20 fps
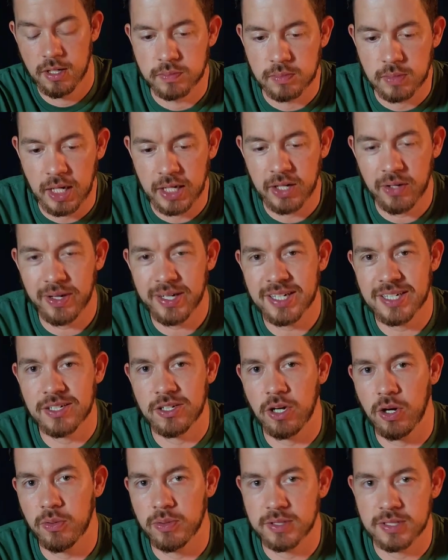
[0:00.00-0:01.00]
I know I didn't
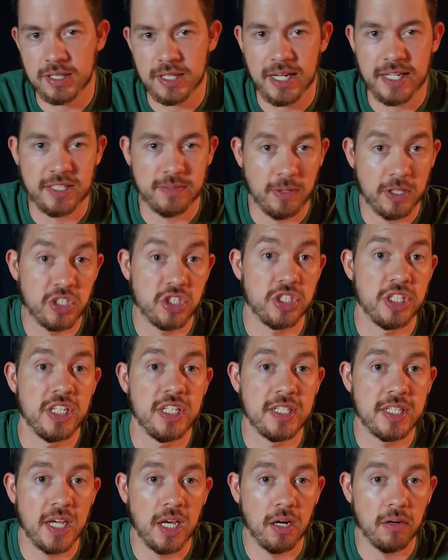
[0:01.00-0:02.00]
go into as much
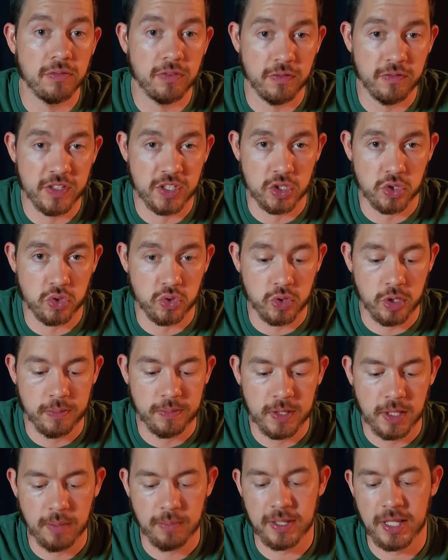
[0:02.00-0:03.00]
detail for visual
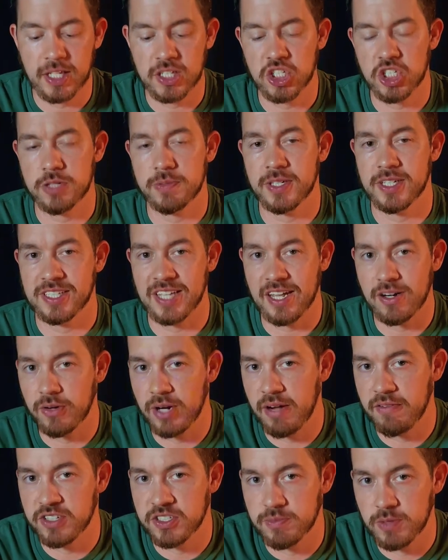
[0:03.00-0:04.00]
scripting, but that's just because I don't
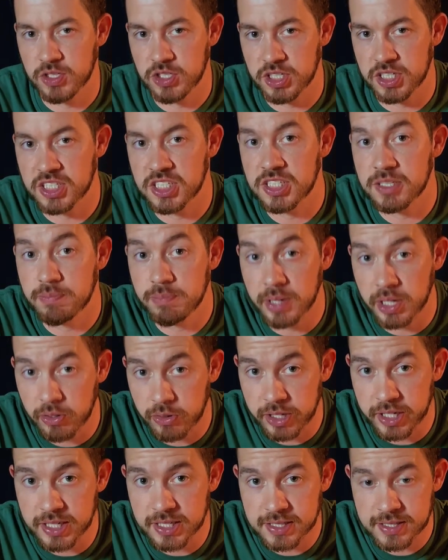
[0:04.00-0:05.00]
have as much
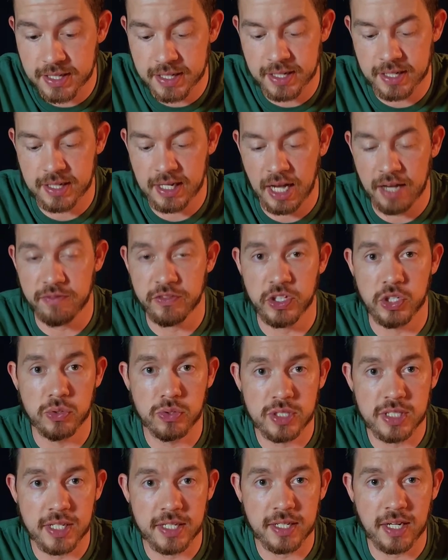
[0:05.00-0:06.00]
experience in it. I've
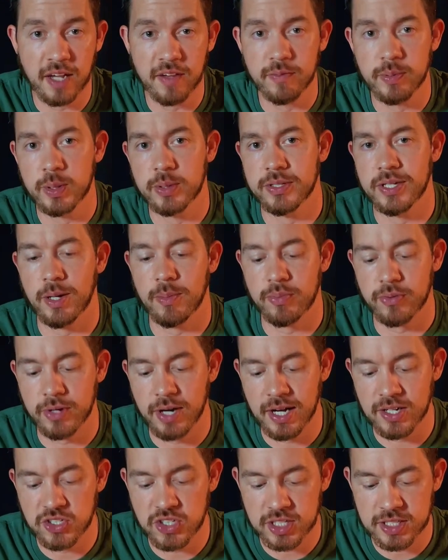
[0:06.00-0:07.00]
used it, I've built out
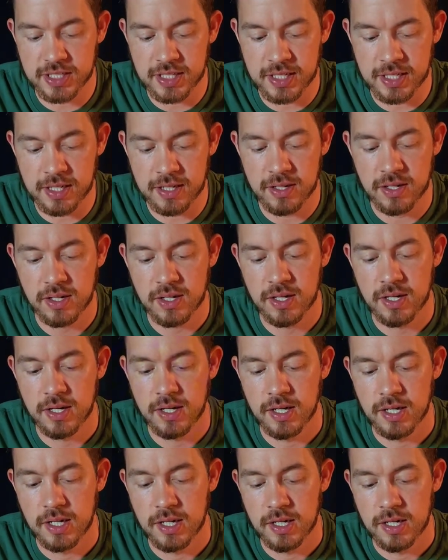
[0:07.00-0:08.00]
projects in it,
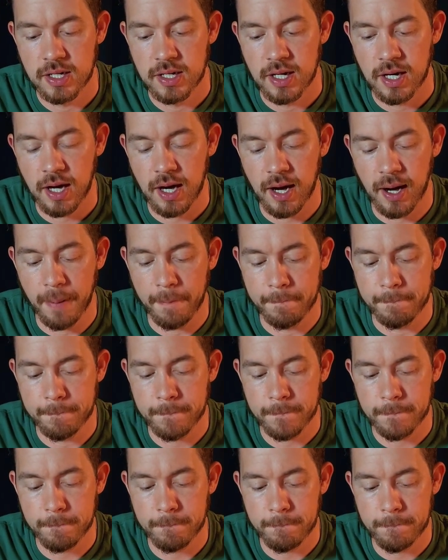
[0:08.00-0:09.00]

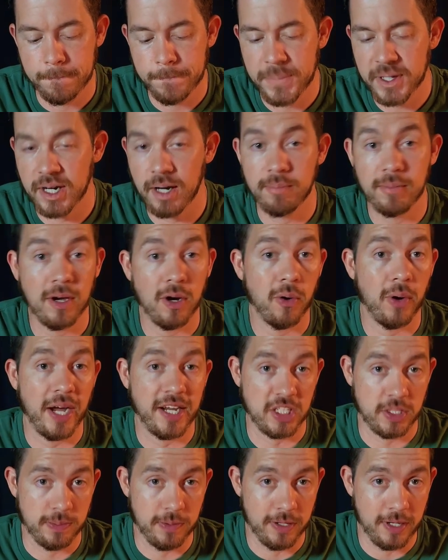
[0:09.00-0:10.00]
but I'm no
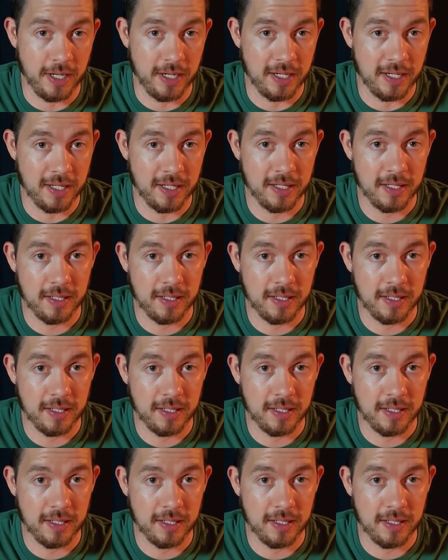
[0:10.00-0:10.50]
expert in it.